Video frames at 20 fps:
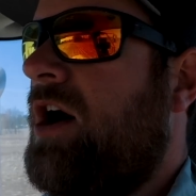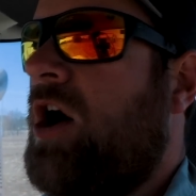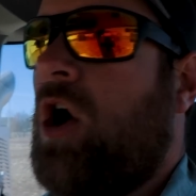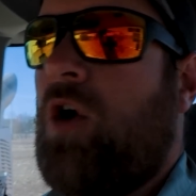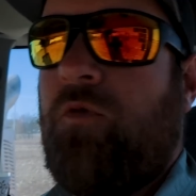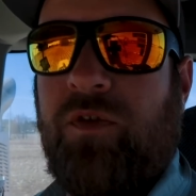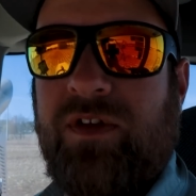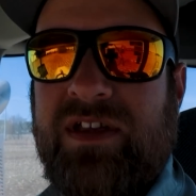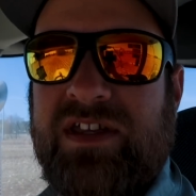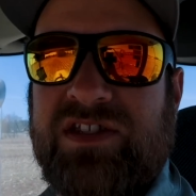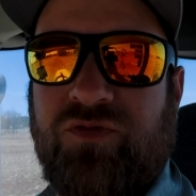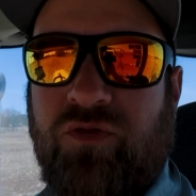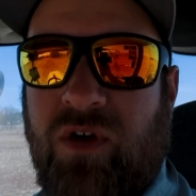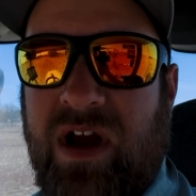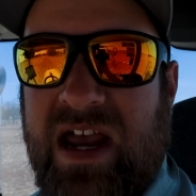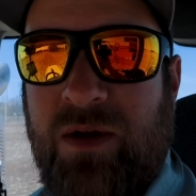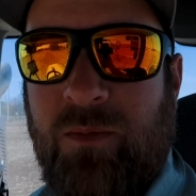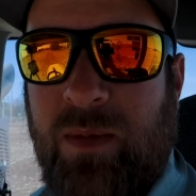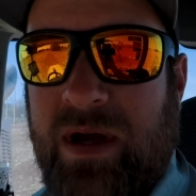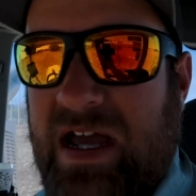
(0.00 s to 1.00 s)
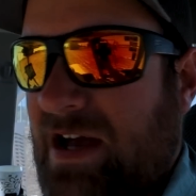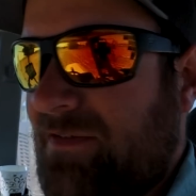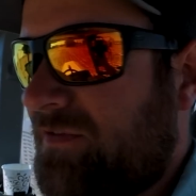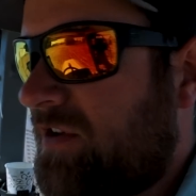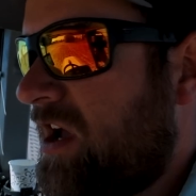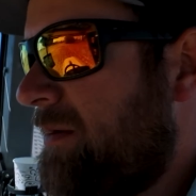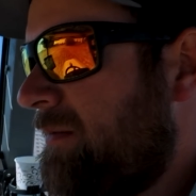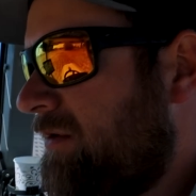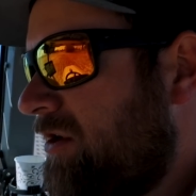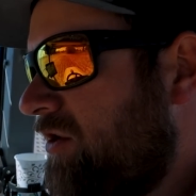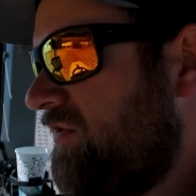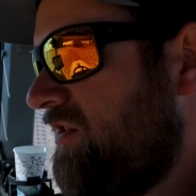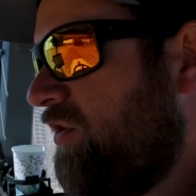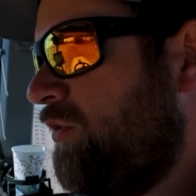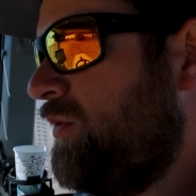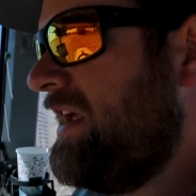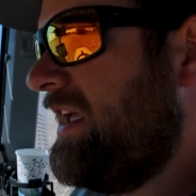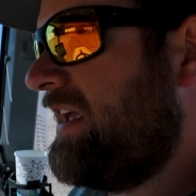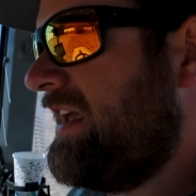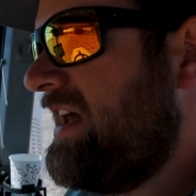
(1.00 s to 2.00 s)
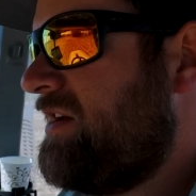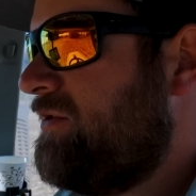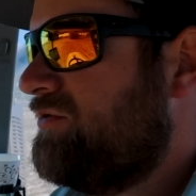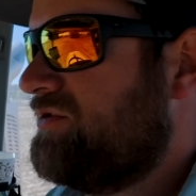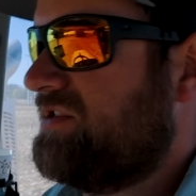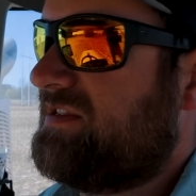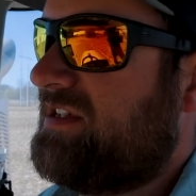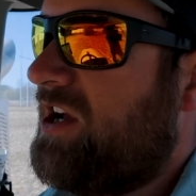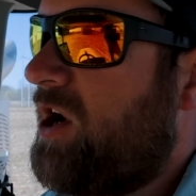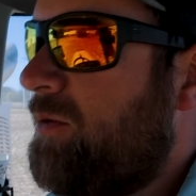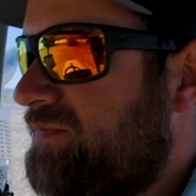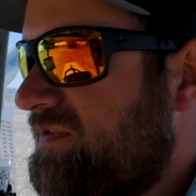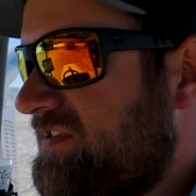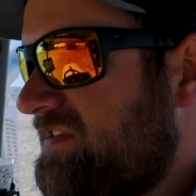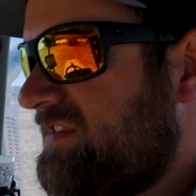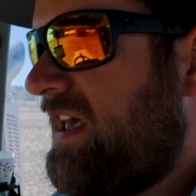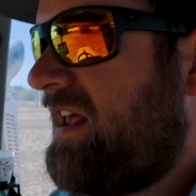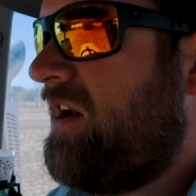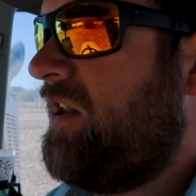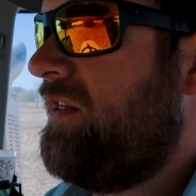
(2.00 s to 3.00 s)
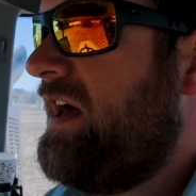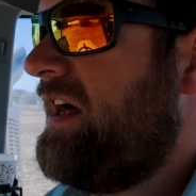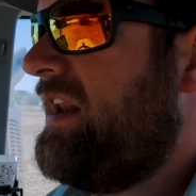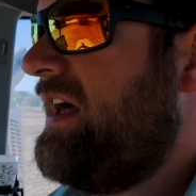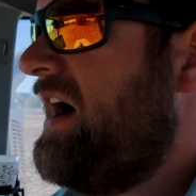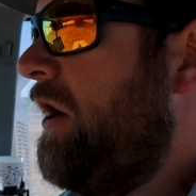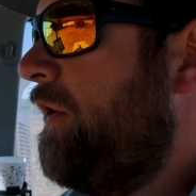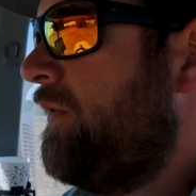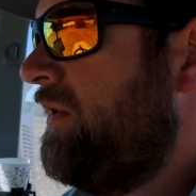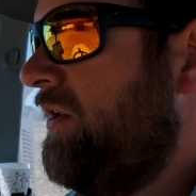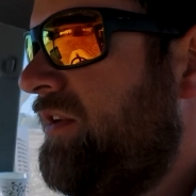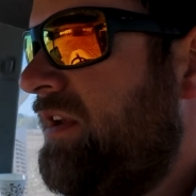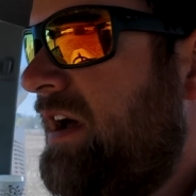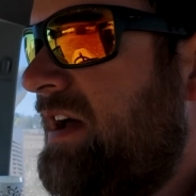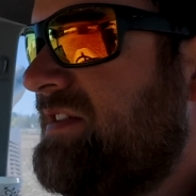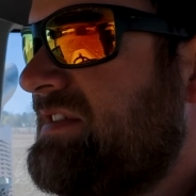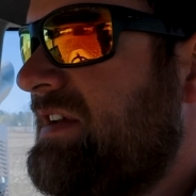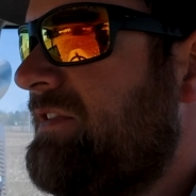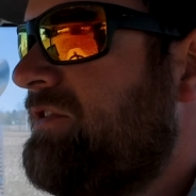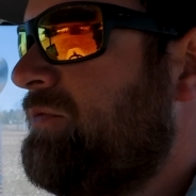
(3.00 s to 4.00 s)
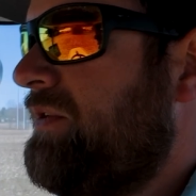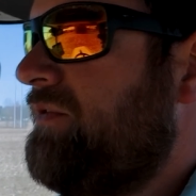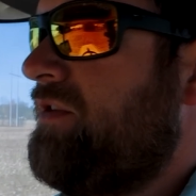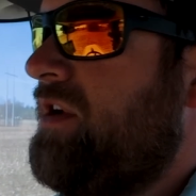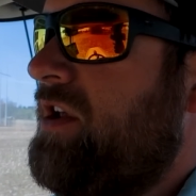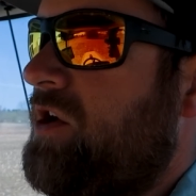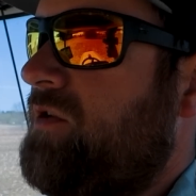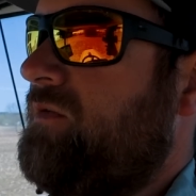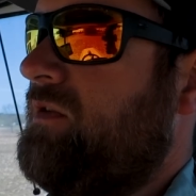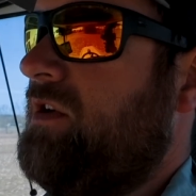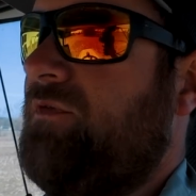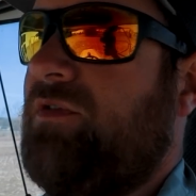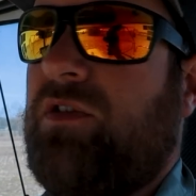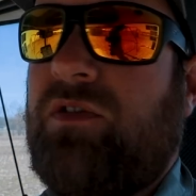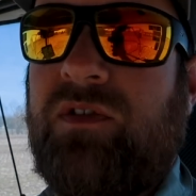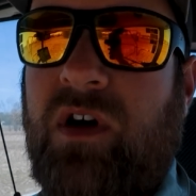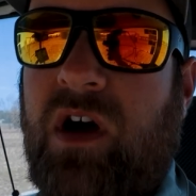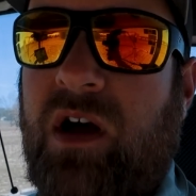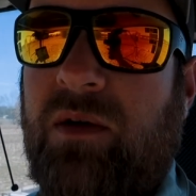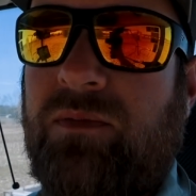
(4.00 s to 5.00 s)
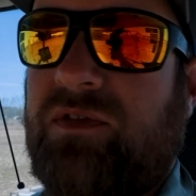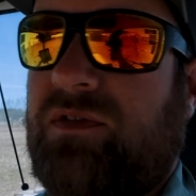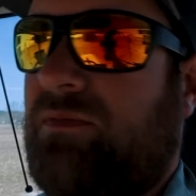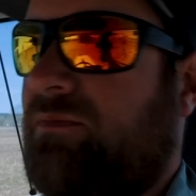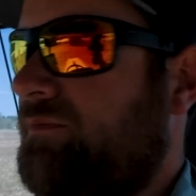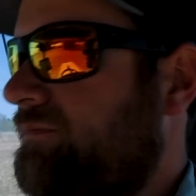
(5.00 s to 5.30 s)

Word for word: Hopefully this rain we have coming over the weekend will just help settle that out real nice after we run over it a few times,